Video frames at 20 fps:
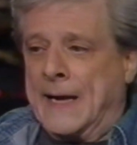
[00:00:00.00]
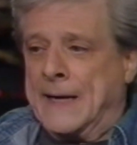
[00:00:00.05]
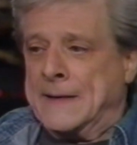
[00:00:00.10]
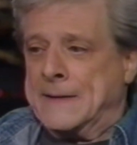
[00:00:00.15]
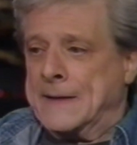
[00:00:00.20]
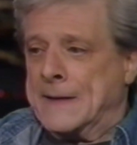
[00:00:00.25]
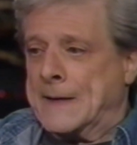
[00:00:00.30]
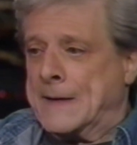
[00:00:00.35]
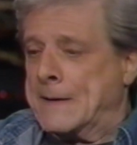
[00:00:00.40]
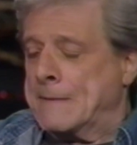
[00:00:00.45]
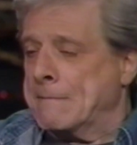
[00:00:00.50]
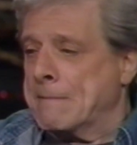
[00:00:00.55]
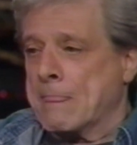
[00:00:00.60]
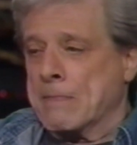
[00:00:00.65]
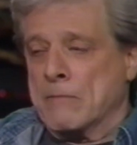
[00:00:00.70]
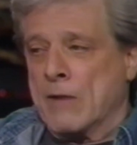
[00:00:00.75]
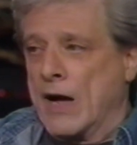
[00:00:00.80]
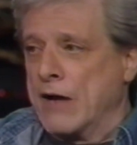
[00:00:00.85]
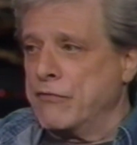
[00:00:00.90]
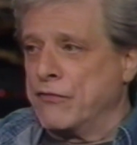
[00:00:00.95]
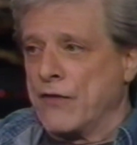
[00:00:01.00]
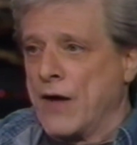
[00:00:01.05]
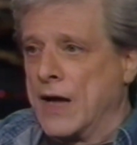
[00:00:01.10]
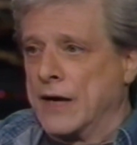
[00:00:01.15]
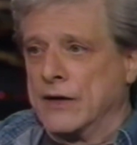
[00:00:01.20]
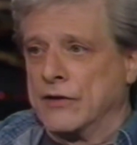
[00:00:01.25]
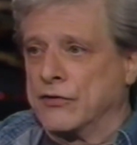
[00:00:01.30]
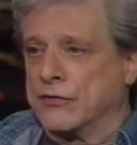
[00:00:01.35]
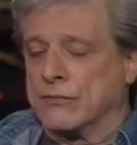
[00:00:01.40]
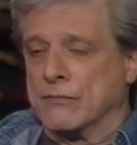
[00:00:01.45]
And um, my
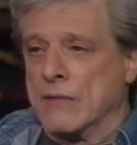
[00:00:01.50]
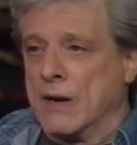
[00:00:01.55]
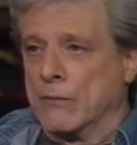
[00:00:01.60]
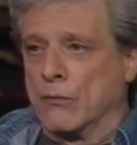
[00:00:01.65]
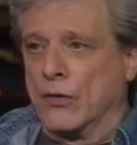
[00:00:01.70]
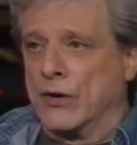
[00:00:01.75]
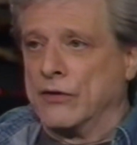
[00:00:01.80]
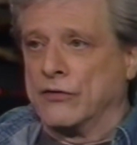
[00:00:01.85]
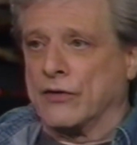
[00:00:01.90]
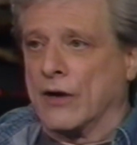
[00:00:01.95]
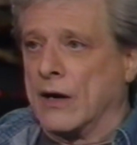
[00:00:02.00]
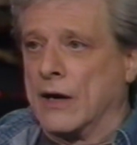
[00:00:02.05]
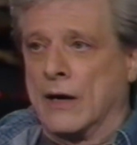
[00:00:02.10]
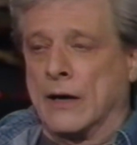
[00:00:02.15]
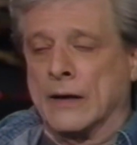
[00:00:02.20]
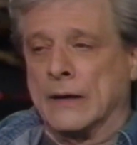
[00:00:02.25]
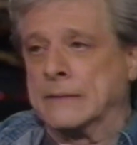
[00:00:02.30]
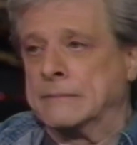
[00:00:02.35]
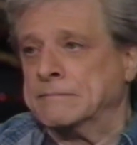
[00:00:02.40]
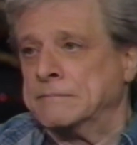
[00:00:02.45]
fondest memories are